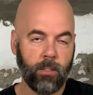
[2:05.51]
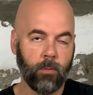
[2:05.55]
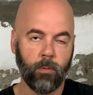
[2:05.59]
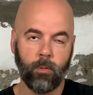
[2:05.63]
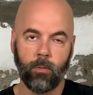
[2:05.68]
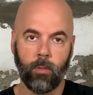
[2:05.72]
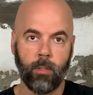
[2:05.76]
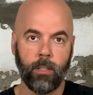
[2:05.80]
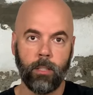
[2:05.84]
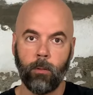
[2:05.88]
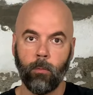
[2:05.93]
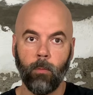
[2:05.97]
It was
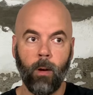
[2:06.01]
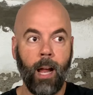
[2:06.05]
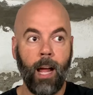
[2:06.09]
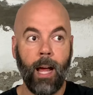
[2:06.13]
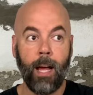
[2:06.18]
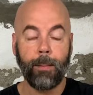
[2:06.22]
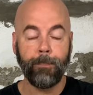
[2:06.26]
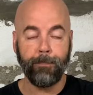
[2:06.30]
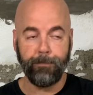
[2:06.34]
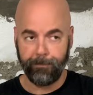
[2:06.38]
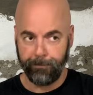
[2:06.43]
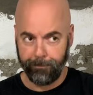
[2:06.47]
really
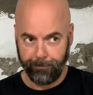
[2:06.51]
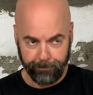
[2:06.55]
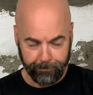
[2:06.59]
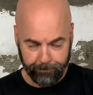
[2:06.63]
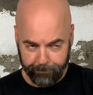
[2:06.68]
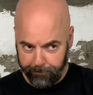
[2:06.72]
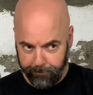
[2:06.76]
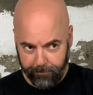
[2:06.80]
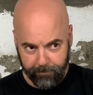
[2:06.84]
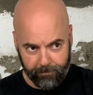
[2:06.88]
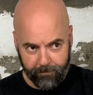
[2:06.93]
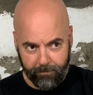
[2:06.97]
rad.
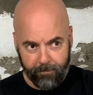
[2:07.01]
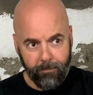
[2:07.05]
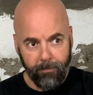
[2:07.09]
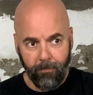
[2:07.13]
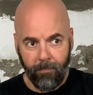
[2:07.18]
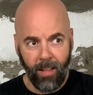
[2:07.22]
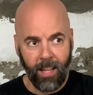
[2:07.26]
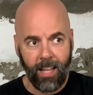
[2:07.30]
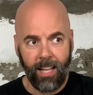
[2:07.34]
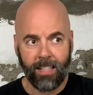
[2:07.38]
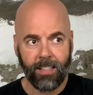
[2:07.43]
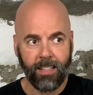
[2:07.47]

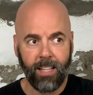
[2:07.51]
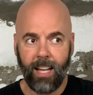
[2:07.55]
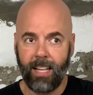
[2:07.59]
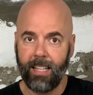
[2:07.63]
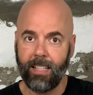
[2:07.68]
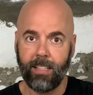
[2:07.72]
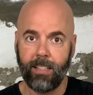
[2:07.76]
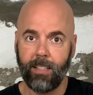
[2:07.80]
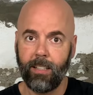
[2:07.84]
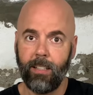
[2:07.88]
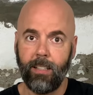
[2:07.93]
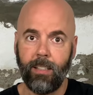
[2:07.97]
And
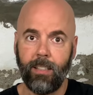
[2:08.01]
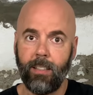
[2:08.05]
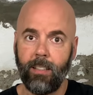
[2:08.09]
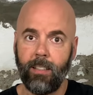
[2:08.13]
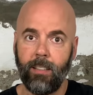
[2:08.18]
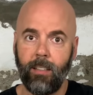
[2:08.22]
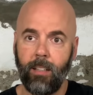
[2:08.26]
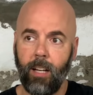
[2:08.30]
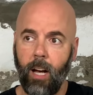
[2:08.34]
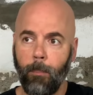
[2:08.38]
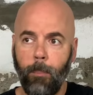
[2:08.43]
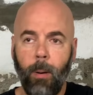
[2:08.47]
like,
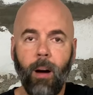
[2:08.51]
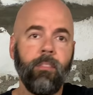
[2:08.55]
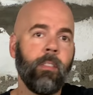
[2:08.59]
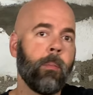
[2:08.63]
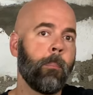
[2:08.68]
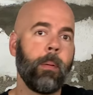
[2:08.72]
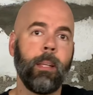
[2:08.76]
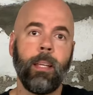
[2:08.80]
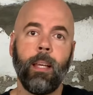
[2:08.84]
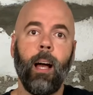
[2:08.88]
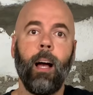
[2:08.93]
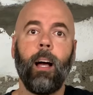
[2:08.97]
above and
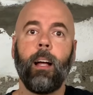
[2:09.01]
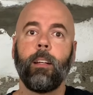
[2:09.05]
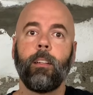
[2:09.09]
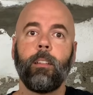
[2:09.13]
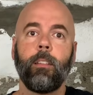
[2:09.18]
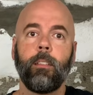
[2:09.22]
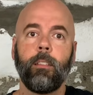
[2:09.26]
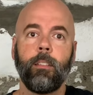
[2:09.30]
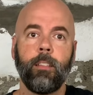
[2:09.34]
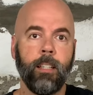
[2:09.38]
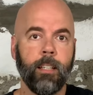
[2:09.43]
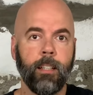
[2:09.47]
beyond,
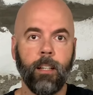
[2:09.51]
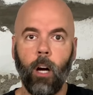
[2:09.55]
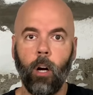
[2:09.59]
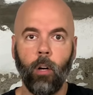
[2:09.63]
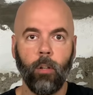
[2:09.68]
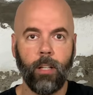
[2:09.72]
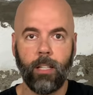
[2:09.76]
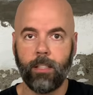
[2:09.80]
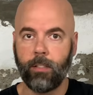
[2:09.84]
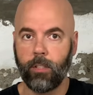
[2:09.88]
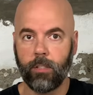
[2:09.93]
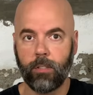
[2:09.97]
you know,
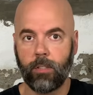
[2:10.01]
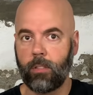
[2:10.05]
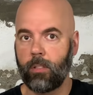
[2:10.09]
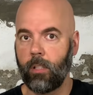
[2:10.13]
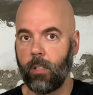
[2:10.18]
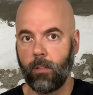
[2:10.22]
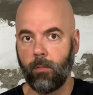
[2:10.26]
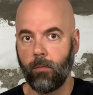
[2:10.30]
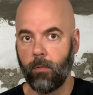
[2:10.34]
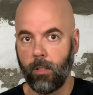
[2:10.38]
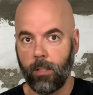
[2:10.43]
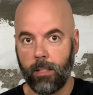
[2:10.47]
like just
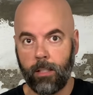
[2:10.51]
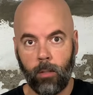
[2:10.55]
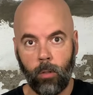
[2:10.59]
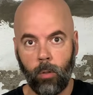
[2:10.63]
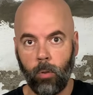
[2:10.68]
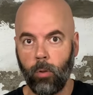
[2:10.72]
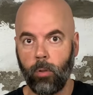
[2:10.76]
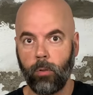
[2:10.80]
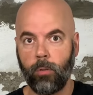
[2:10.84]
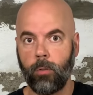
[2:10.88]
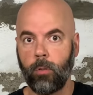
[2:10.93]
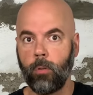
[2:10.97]
really
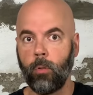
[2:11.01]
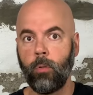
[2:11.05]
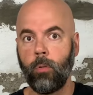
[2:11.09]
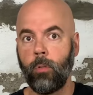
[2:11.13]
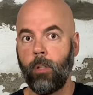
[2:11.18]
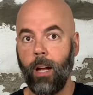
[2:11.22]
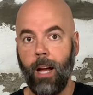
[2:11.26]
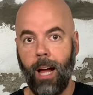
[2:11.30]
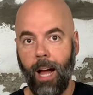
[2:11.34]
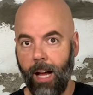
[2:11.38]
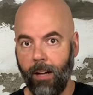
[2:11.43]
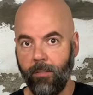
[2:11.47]
cool
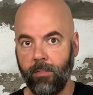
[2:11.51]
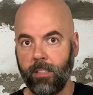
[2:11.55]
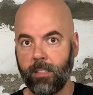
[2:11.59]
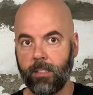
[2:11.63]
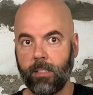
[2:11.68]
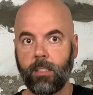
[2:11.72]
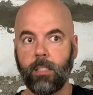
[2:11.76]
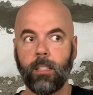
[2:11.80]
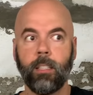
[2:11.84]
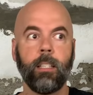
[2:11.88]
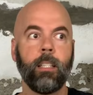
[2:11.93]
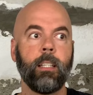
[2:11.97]
dude,
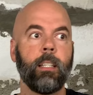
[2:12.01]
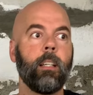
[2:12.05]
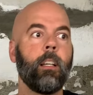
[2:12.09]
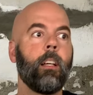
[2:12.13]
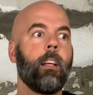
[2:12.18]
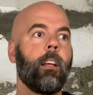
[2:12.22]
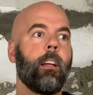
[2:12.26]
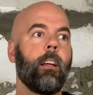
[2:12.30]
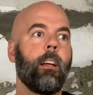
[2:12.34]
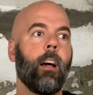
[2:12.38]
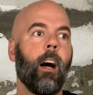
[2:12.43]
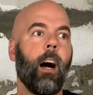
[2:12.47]
obviously,
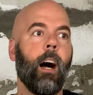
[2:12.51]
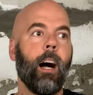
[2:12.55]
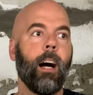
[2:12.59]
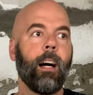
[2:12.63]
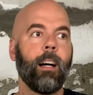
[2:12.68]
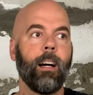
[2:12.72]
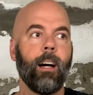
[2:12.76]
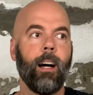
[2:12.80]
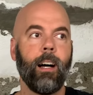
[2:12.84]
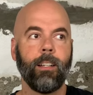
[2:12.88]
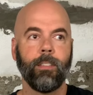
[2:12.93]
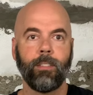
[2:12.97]

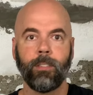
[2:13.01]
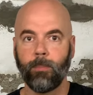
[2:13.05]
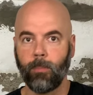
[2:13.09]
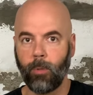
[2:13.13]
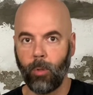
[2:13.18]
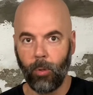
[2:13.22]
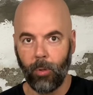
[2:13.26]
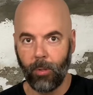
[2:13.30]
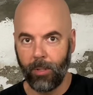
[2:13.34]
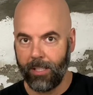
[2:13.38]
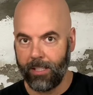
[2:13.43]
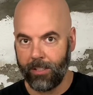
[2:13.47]
some
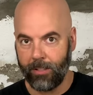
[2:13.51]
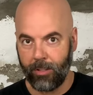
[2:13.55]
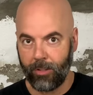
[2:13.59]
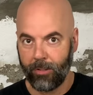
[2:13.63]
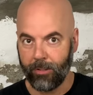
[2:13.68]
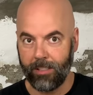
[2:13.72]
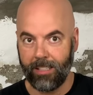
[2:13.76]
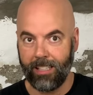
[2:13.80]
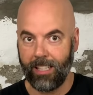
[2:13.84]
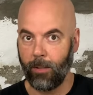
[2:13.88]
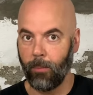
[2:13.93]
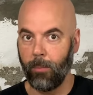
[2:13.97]
cool
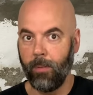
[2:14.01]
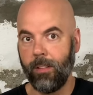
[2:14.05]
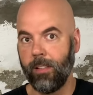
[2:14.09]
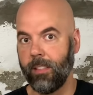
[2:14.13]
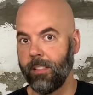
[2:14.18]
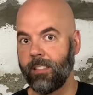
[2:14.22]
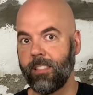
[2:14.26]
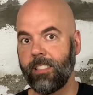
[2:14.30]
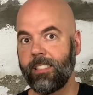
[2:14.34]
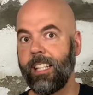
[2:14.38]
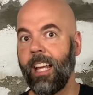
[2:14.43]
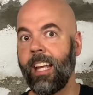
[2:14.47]
history, like with the
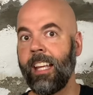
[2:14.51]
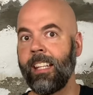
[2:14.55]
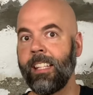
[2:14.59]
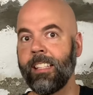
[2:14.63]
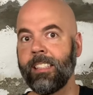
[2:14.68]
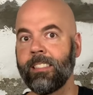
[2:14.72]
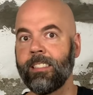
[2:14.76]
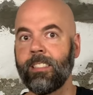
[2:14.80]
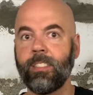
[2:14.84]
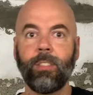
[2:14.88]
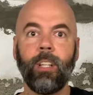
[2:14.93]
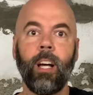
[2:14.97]
state
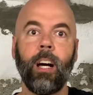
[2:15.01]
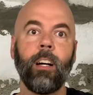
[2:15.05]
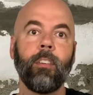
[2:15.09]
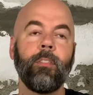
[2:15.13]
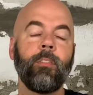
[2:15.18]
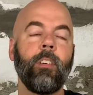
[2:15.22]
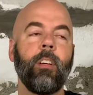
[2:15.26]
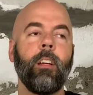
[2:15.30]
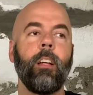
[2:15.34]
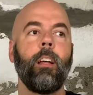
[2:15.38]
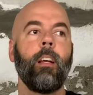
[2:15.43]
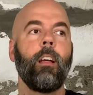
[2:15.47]
and
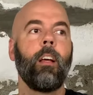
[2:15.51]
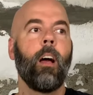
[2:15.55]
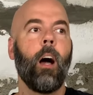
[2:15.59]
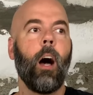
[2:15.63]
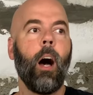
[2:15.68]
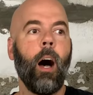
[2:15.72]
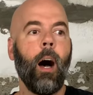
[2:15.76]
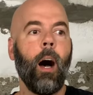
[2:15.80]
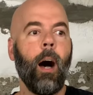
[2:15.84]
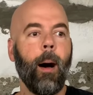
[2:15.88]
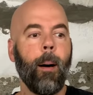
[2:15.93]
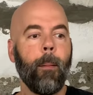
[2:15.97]
stuff.
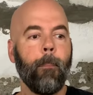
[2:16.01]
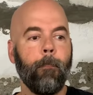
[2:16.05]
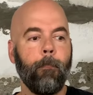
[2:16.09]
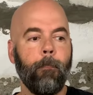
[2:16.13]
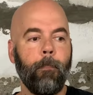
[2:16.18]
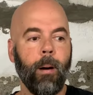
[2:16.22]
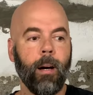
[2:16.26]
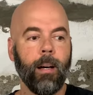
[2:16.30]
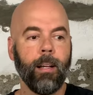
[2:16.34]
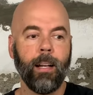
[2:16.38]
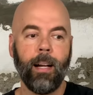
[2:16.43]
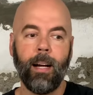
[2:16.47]
In
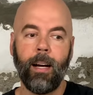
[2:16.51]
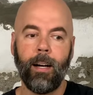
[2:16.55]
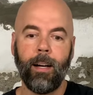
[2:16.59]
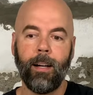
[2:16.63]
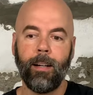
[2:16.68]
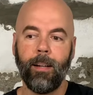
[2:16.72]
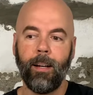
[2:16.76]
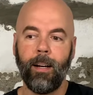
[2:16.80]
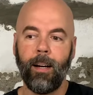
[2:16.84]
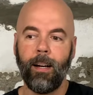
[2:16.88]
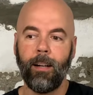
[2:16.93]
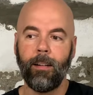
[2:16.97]

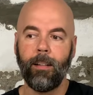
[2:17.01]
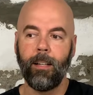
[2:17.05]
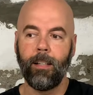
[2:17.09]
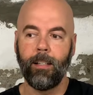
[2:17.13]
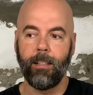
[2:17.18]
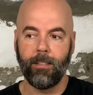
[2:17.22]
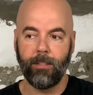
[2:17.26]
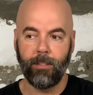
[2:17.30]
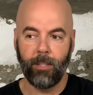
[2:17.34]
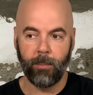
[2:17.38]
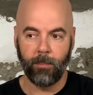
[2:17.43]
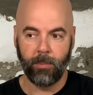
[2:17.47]

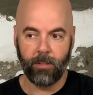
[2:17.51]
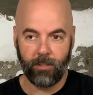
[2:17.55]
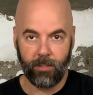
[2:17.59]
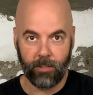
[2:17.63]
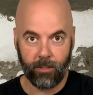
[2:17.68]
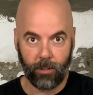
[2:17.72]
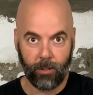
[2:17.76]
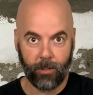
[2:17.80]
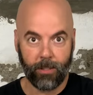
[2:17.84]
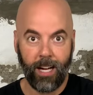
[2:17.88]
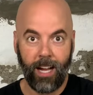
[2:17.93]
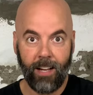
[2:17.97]
terms of
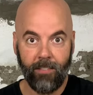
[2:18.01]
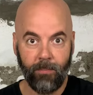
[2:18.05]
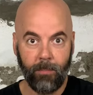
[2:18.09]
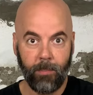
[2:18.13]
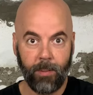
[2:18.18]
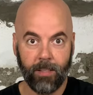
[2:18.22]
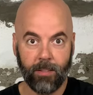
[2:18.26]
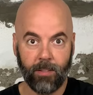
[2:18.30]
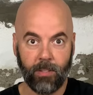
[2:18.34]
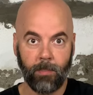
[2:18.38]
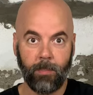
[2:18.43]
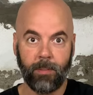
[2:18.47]
just craft
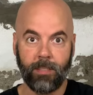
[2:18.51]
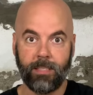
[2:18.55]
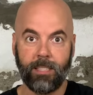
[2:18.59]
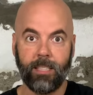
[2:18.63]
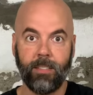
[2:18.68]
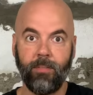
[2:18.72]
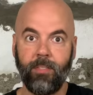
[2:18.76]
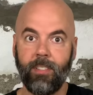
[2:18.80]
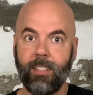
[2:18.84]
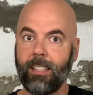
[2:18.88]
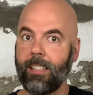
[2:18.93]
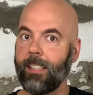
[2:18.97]
beer
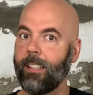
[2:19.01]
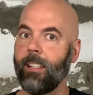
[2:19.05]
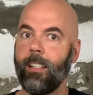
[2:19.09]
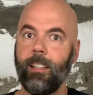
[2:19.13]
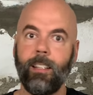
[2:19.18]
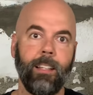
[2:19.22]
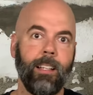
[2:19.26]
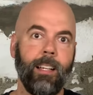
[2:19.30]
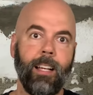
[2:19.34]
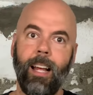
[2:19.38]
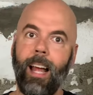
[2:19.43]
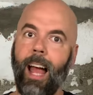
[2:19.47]
specific,
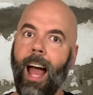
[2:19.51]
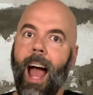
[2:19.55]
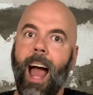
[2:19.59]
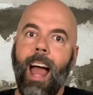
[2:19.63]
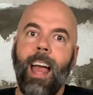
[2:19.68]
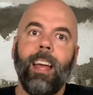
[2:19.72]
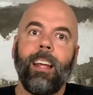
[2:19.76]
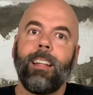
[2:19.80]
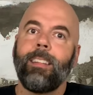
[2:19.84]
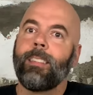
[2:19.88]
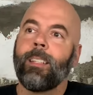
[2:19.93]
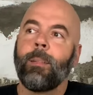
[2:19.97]

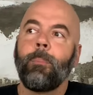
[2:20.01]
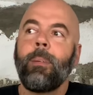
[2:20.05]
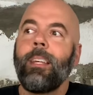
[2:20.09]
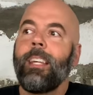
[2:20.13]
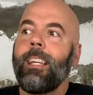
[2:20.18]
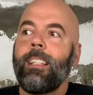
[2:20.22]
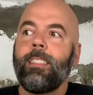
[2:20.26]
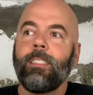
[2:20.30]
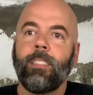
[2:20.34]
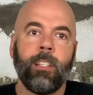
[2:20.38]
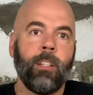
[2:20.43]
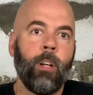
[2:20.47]
to me,
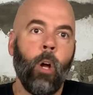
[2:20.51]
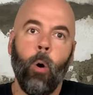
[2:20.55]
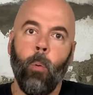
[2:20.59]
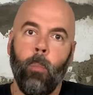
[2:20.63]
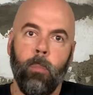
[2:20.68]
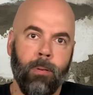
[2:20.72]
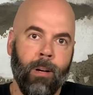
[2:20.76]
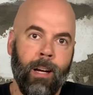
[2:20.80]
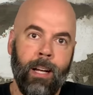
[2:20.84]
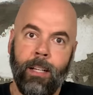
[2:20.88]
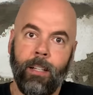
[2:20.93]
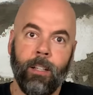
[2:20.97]
he's a no
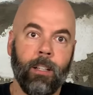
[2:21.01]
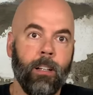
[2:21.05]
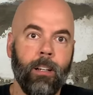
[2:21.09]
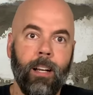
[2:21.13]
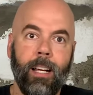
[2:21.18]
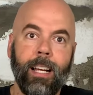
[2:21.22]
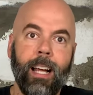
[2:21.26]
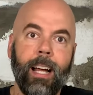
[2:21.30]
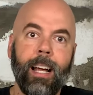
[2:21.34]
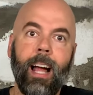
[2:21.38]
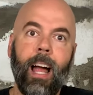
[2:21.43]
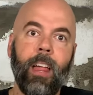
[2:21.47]
brainer.
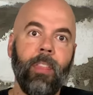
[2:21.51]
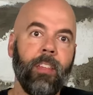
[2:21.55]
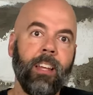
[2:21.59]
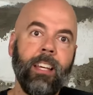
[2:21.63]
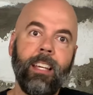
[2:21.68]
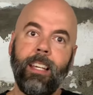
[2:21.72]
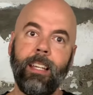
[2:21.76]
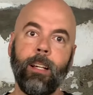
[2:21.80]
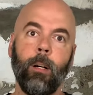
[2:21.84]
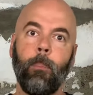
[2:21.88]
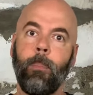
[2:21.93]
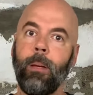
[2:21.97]
Like, I think
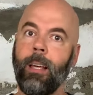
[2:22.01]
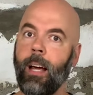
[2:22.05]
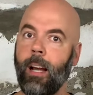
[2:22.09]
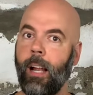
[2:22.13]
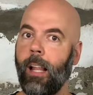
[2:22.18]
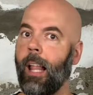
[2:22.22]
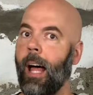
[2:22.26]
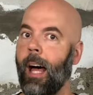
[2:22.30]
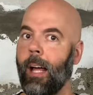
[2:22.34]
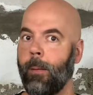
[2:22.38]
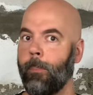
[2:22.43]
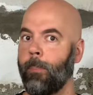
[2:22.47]
he'll be on a
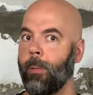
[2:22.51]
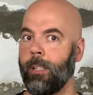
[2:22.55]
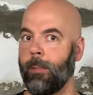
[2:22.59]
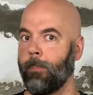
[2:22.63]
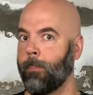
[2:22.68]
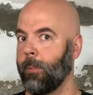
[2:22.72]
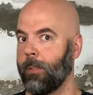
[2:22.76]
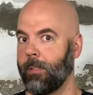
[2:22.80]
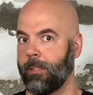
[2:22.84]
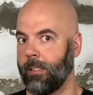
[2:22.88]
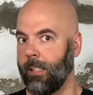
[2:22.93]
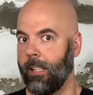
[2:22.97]
lot of
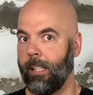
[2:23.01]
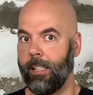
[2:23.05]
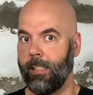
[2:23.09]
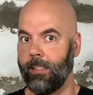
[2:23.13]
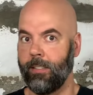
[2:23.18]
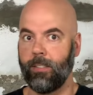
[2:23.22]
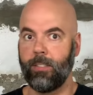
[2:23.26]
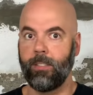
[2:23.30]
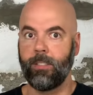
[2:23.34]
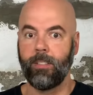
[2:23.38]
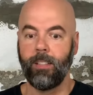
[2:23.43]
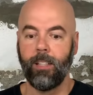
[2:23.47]
people's
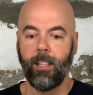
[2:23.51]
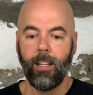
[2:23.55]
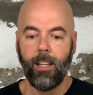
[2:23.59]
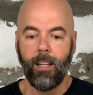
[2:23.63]
lists.